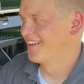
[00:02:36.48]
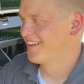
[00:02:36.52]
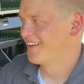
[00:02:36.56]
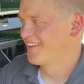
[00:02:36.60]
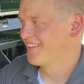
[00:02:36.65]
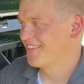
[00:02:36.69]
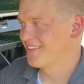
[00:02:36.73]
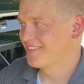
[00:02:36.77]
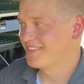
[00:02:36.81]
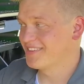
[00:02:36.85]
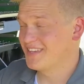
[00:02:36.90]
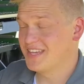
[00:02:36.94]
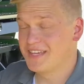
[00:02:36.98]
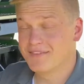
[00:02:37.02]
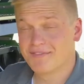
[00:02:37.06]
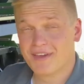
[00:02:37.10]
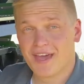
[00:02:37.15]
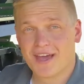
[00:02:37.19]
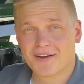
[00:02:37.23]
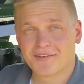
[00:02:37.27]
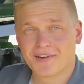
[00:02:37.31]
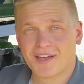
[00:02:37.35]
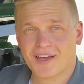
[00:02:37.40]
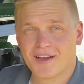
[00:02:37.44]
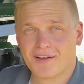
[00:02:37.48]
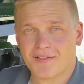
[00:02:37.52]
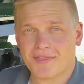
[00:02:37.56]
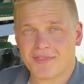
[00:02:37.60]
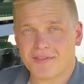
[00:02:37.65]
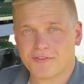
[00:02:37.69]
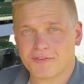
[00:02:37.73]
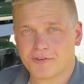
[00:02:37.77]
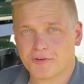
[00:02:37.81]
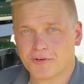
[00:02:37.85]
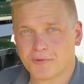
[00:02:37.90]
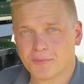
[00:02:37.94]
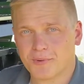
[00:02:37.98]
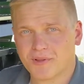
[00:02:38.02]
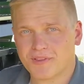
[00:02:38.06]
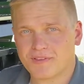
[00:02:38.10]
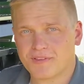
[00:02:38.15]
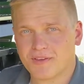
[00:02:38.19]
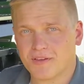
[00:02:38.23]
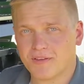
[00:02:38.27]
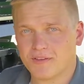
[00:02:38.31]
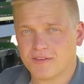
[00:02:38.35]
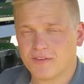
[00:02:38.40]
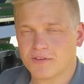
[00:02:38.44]
The sieve area on the ZÜRN
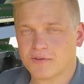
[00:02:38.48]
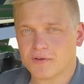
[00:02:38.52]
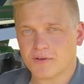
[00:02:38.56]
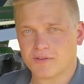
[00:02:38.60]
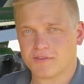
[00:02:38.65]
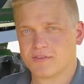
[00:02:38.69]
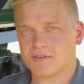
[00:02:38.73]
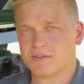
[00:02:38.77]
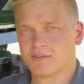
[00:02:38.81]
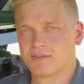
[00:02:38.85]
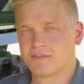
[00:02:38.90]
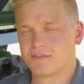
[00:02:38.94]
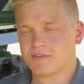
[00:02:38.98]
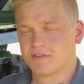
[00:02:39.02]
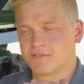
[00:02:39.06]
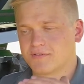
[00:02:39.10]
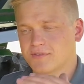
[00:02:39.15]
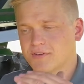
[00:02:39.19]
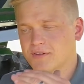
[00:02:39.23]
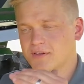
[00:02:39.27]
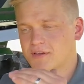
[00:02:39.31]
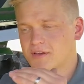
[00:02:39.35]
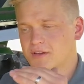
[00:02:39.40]
160 consists of